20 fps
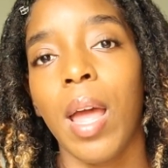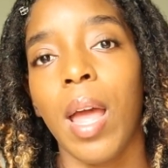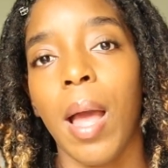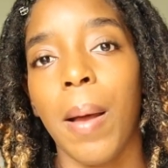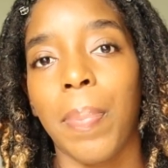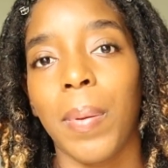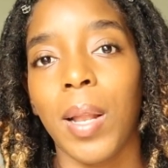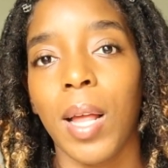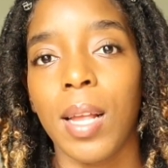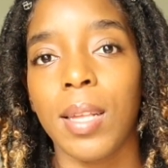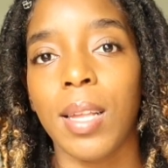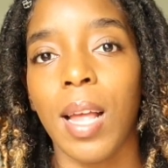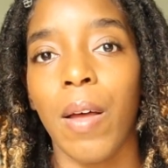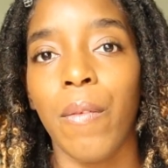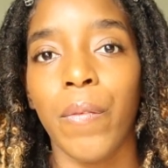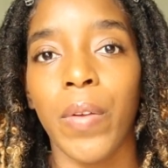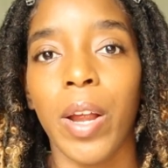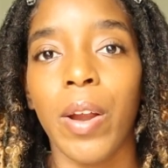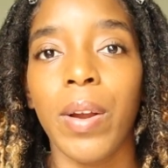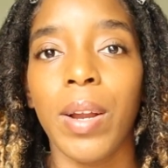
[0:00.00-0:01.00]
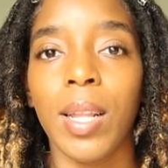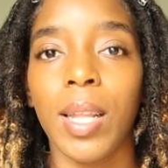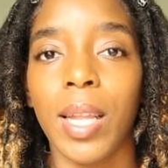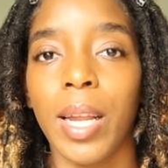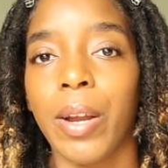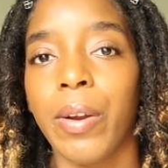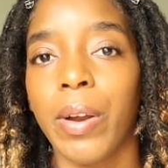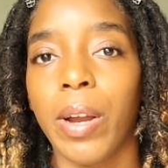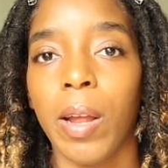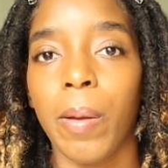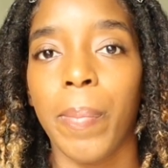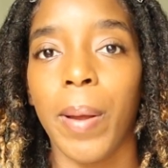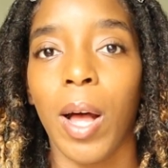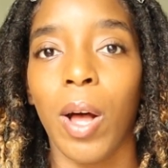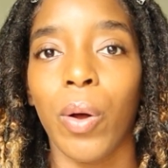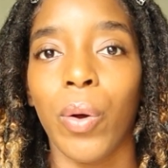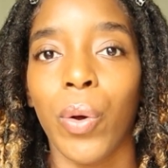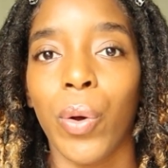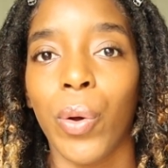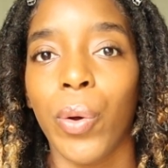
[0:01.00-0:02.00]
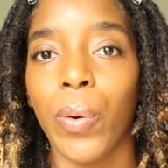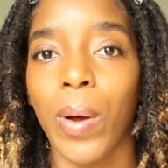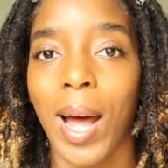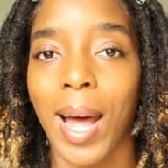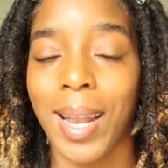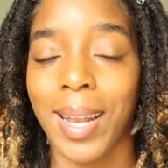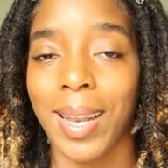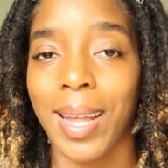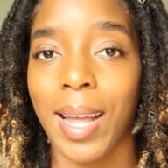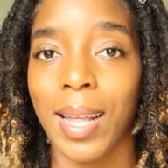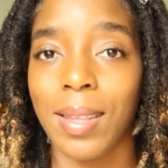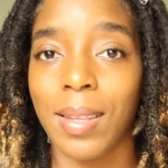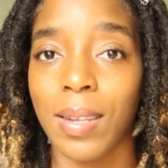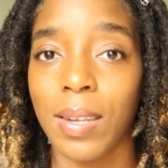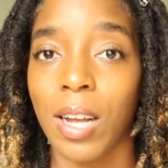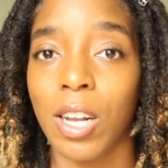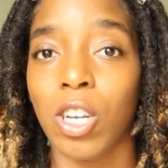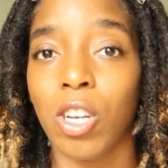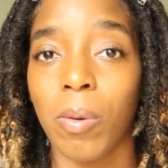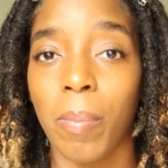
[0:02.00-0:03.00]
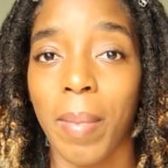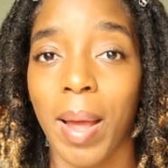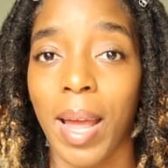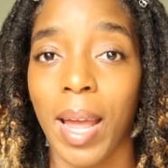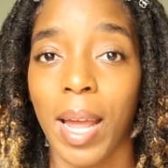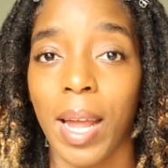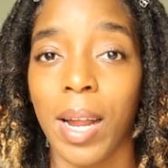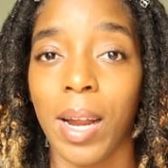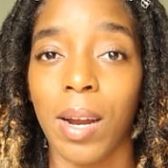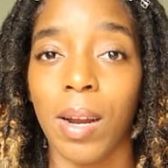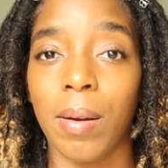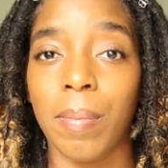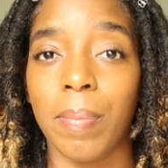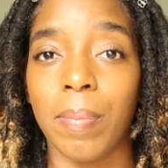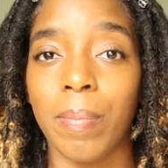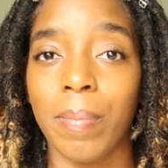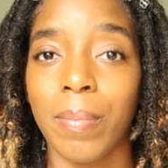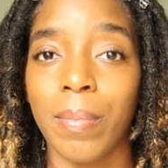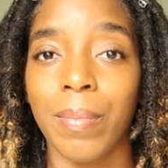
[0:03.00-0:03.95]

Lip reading: and plus I'm very leery about who I let touch my hair.